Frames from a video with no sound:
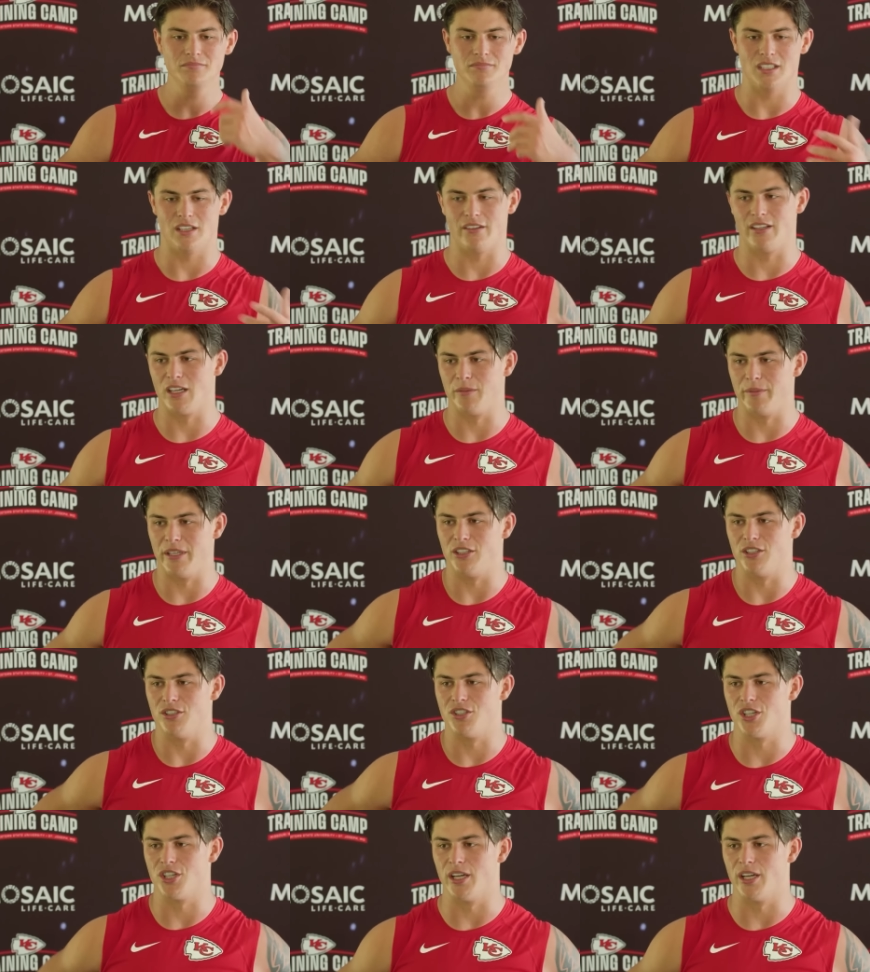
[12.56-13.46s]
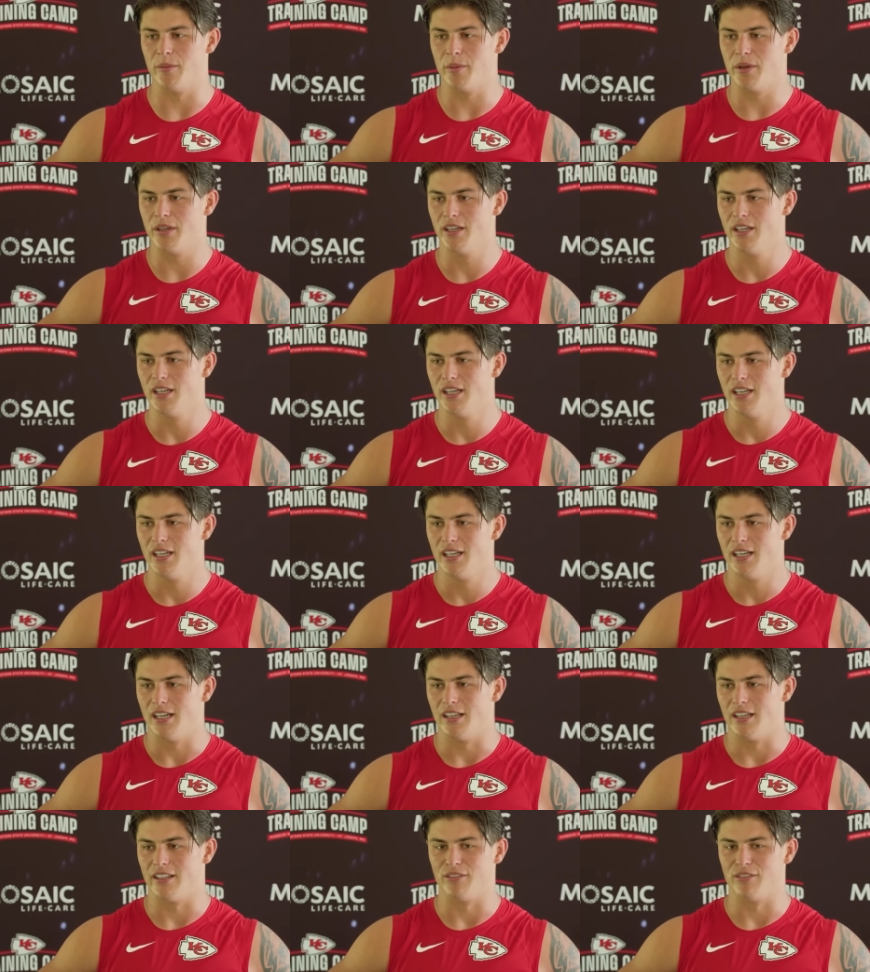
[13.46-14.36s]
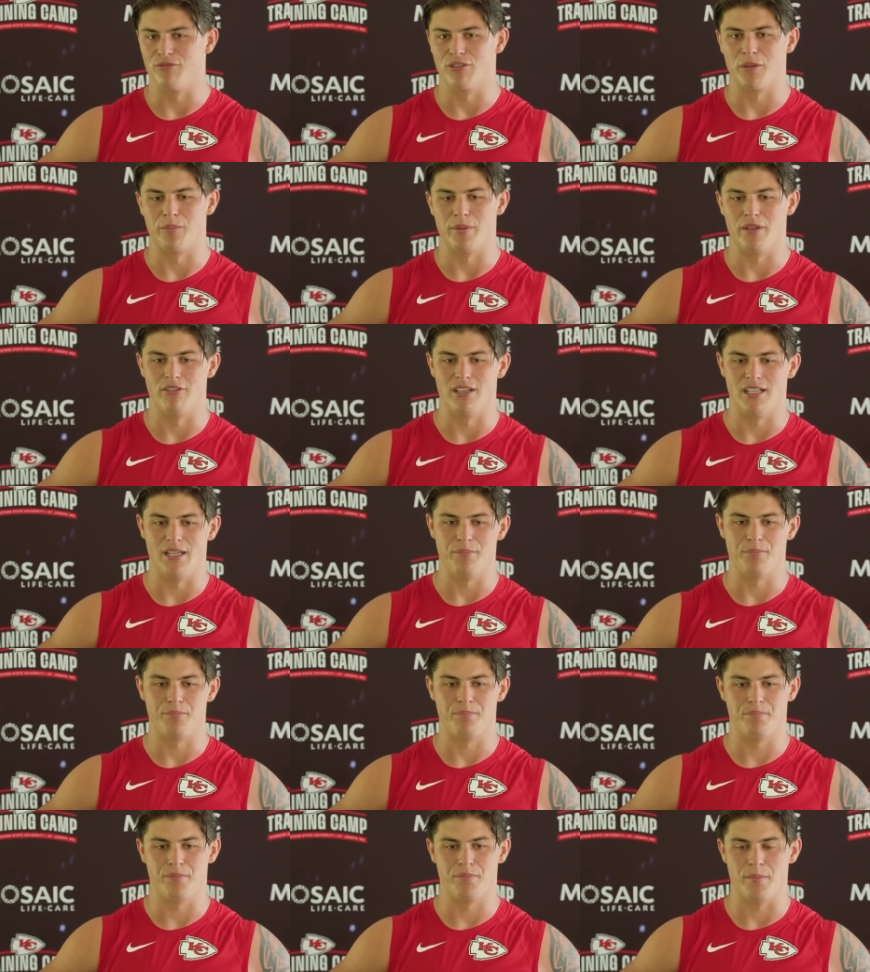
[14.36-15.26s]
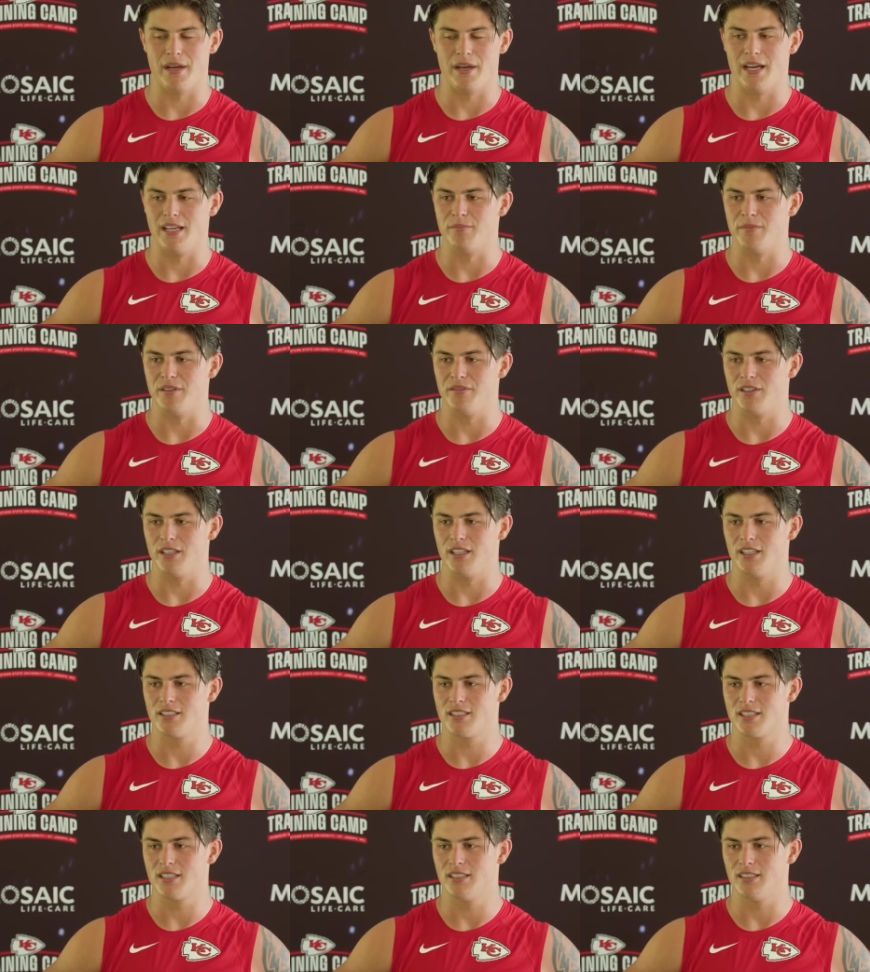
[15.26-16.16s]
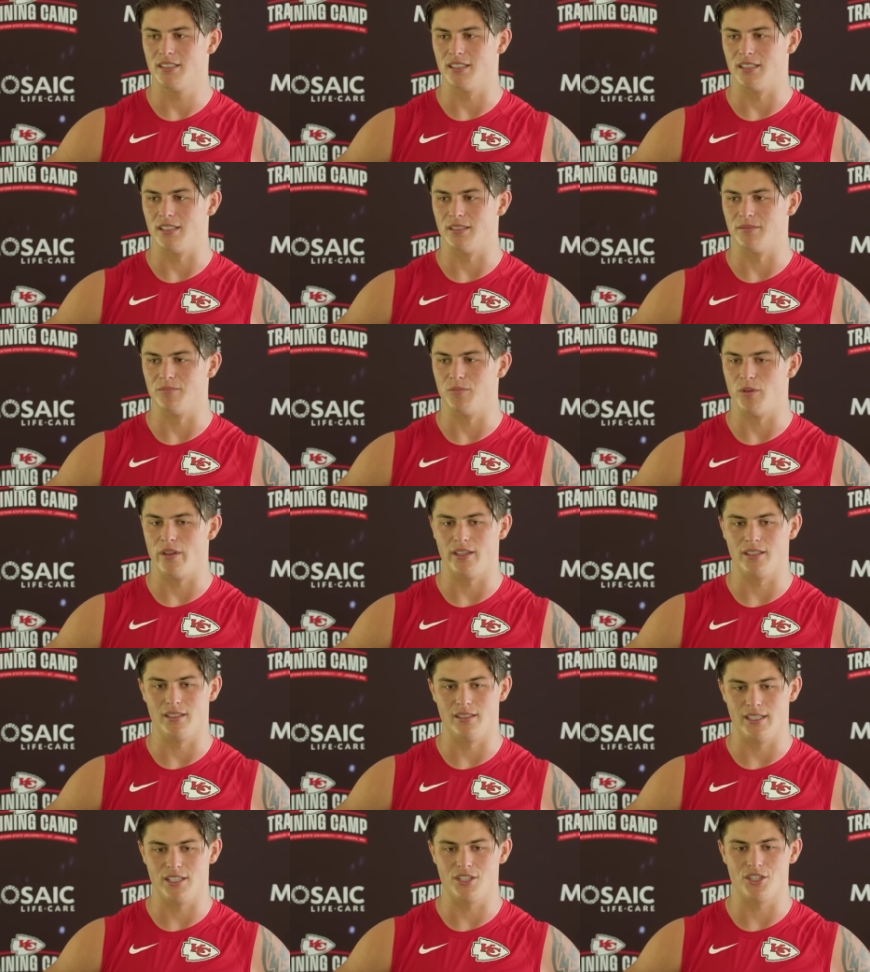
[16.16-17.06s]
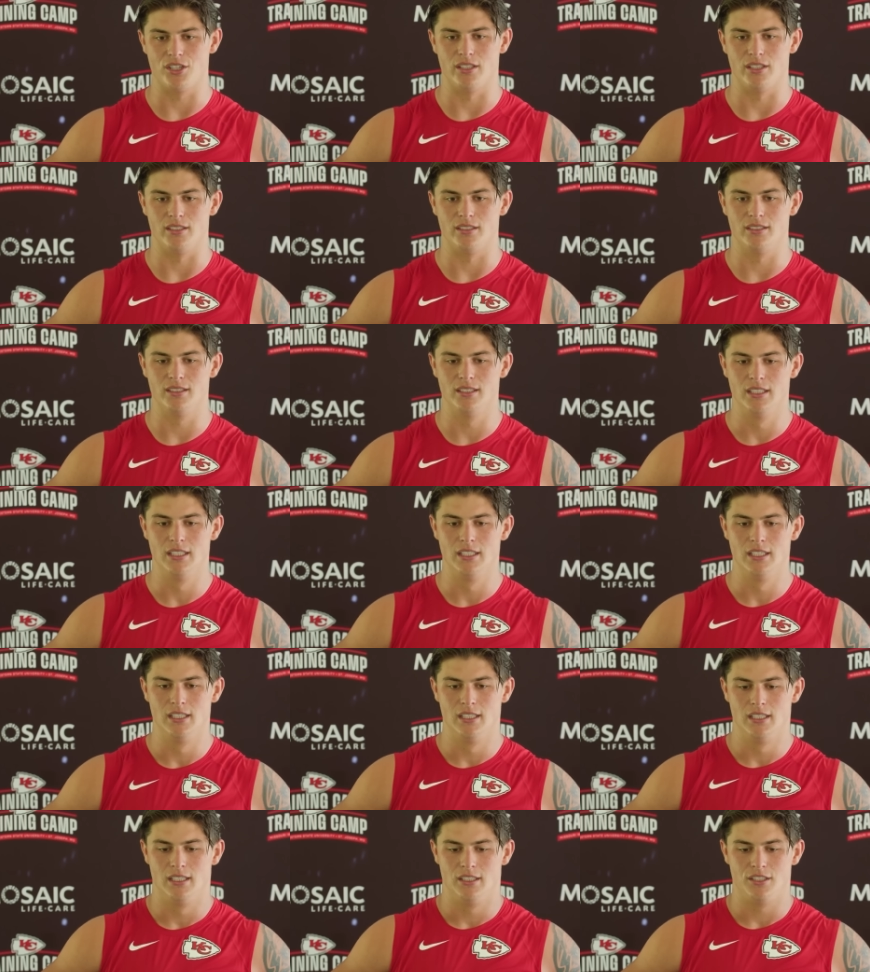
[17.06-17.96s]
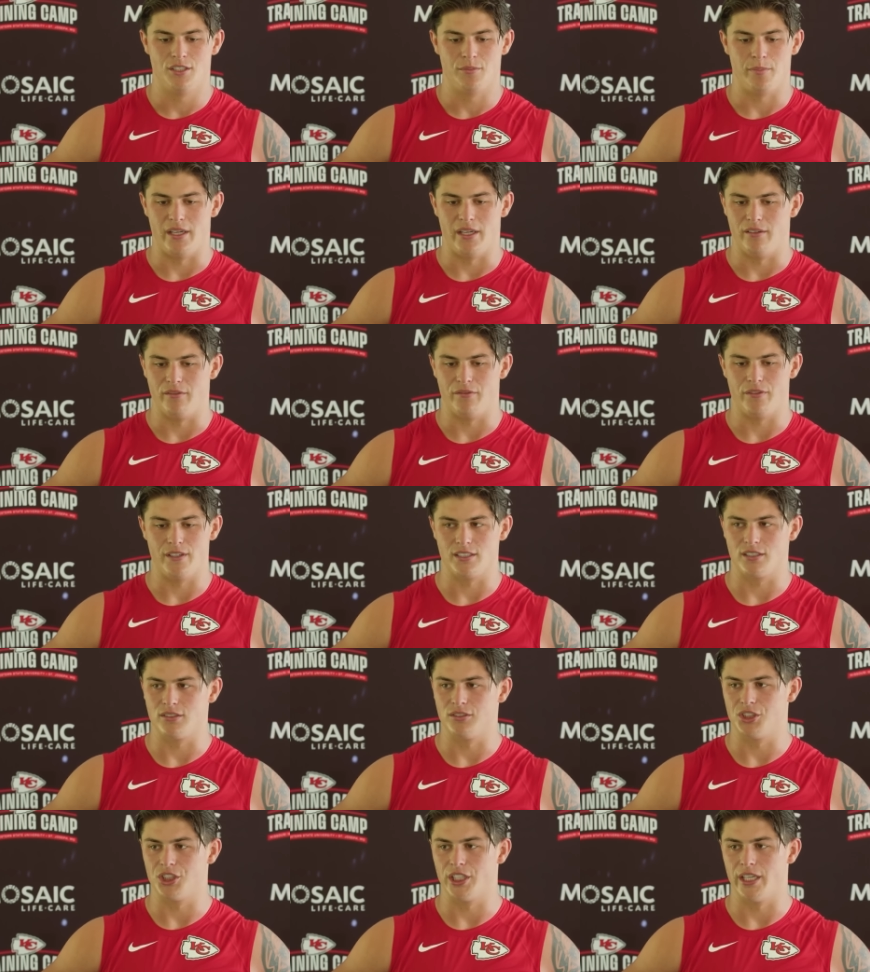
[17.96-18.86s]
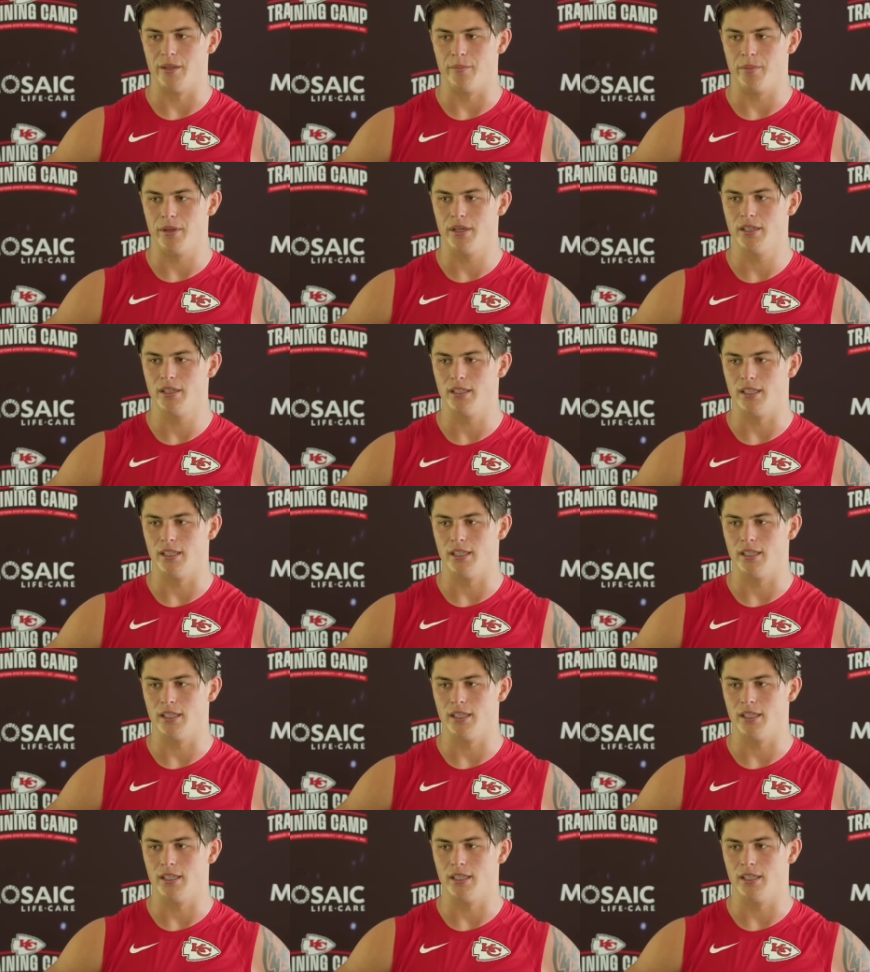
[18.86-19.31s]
I think I'm in good shape. I think rugby really prepared me for this um, with the conditioning, just being in physical shape.